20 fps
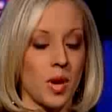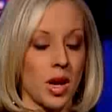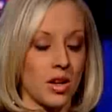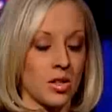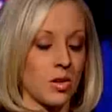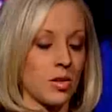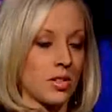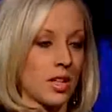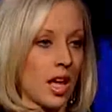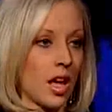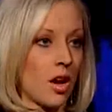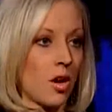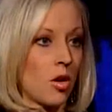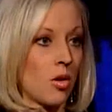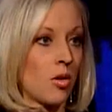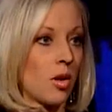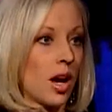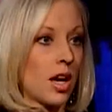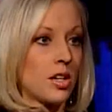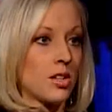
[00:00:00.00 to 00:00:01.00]
parents who say,
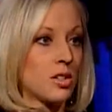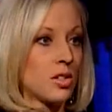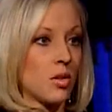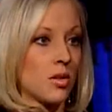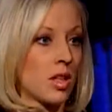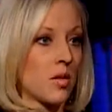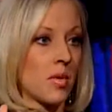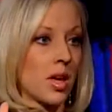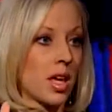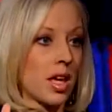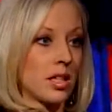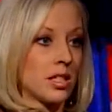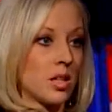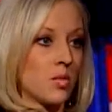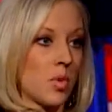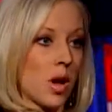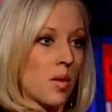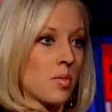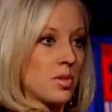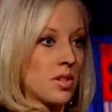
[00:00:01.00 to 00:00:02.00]
"Oh, I just don't let my kids
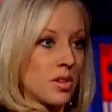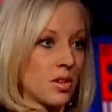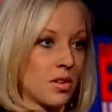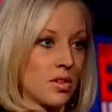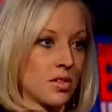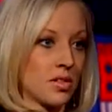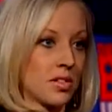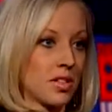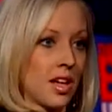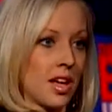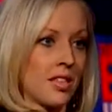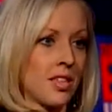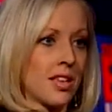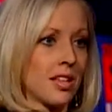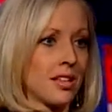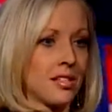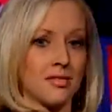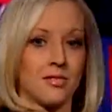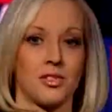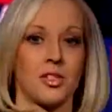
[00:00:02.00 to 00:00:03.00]
eat popsicles,"
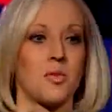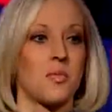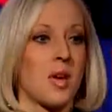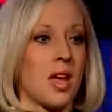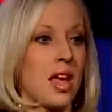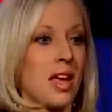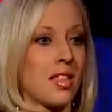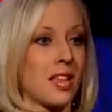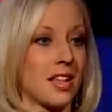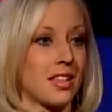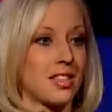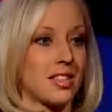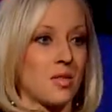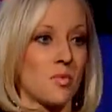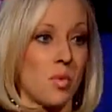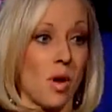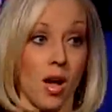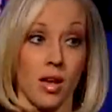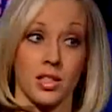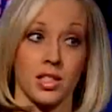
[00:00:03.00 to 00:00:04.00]
and to me, that's
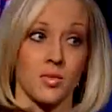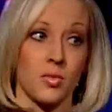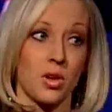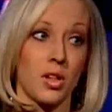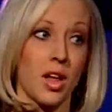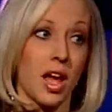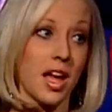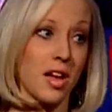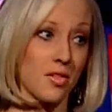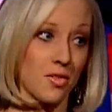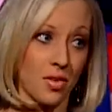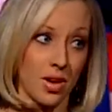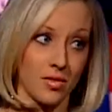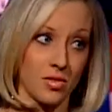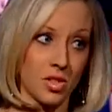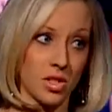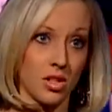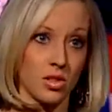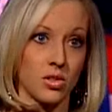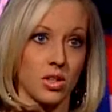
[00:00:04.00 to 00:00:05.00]
impossible. I have
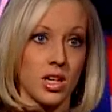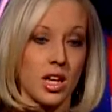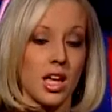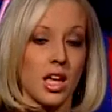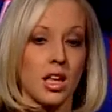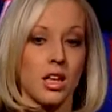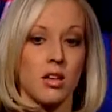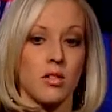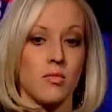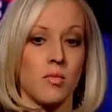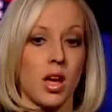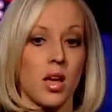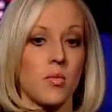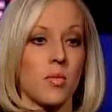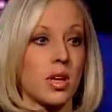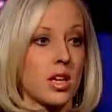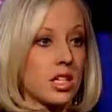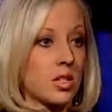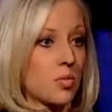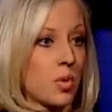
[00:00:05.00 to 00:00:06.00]
5 children, and my
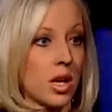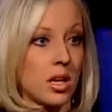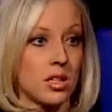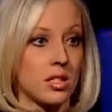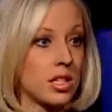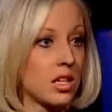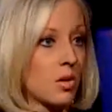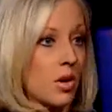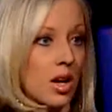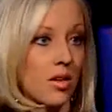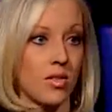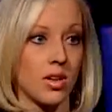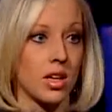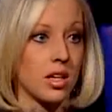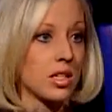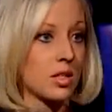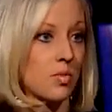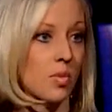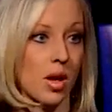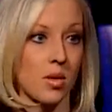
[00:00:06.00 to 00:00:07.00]
biggest pregnancy craving
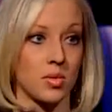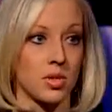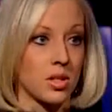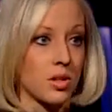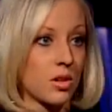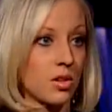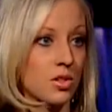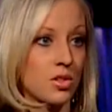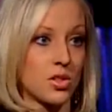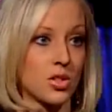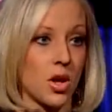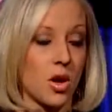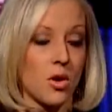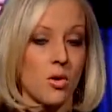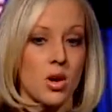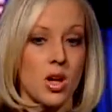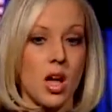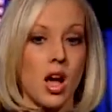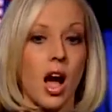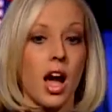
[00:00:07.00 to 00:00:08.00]
is popsicles.
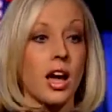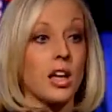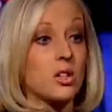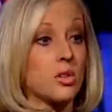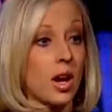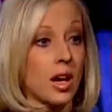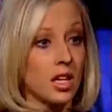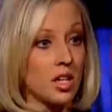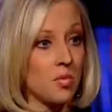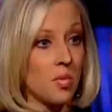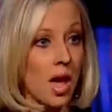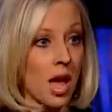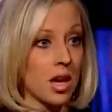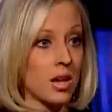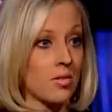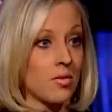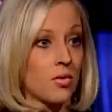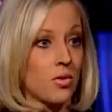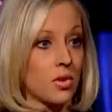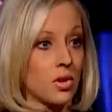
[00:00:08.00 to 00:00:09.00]
So I tried to ban
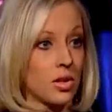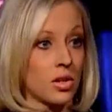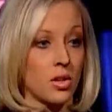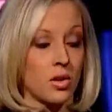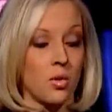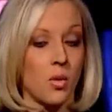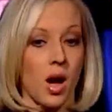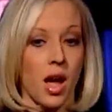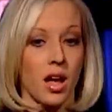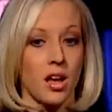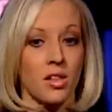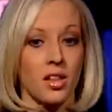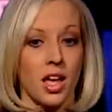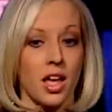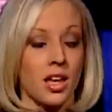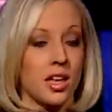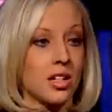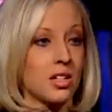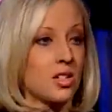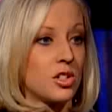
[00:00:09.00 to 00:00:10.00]
them for a little while,
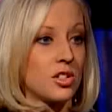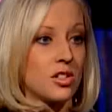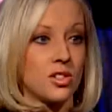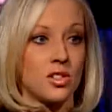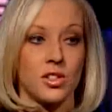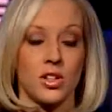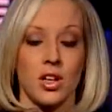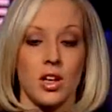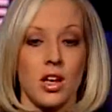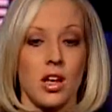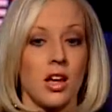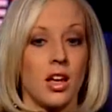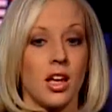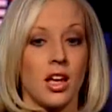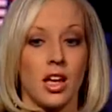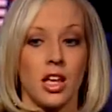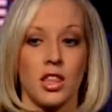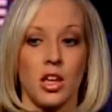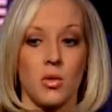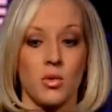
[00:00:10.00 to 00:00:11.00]
and it just.
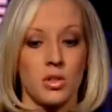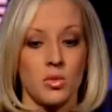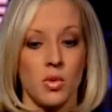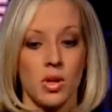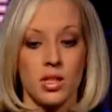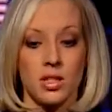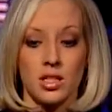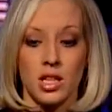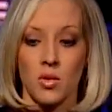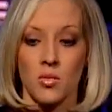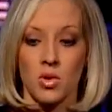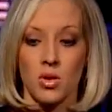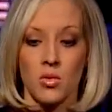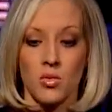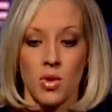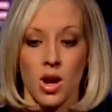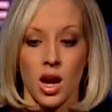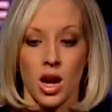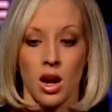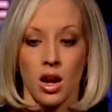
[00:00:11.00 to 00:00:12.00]
There was one summer
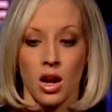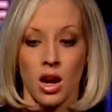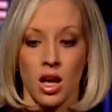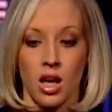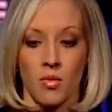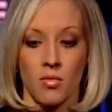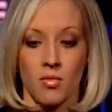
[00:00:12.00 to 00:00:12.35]
where